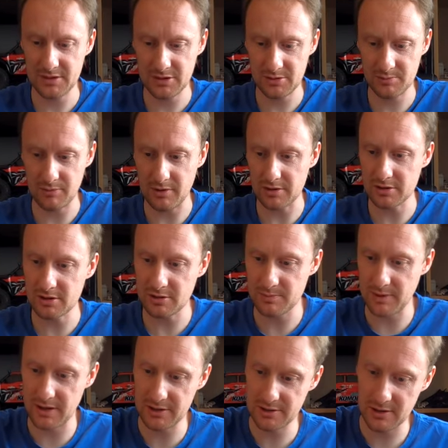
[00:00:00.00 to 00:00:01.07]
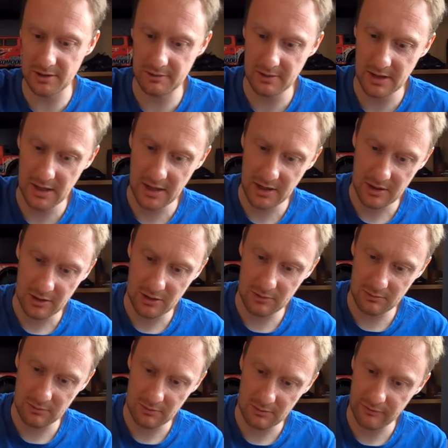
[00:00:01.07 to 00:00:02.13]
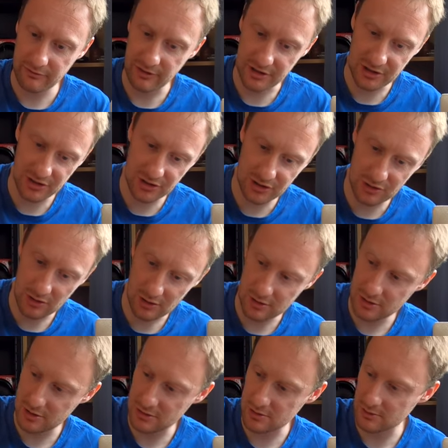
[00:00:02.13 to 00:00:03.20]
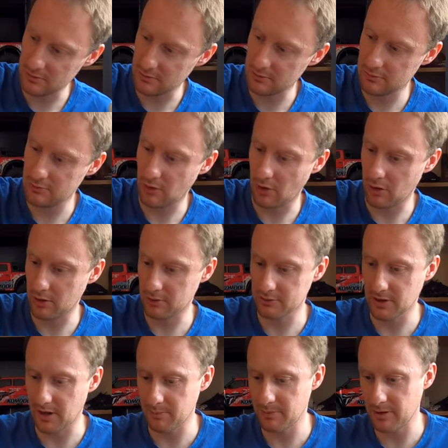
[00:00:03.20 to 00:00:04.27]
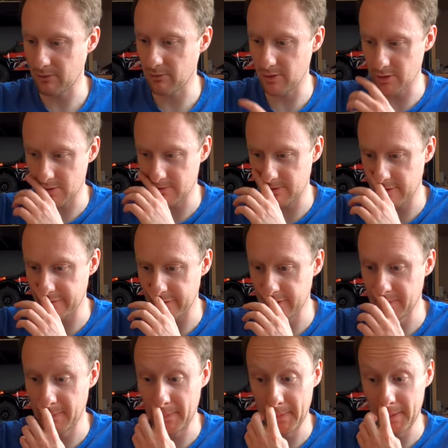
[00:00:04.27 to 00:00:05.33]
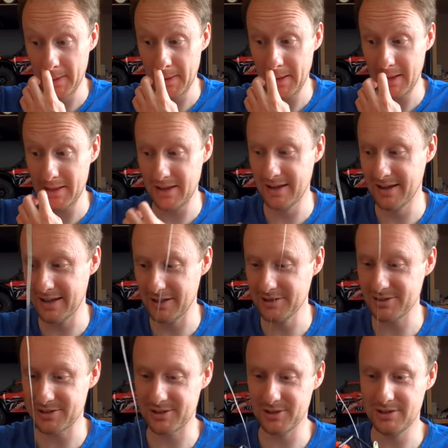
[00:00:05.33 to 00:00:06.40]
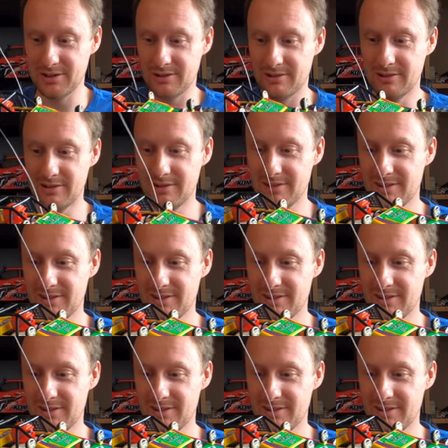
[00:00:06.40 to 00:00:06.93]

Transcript: Sprung suspension, friction shocks, there's no oil damping whatsoever. It looks good though.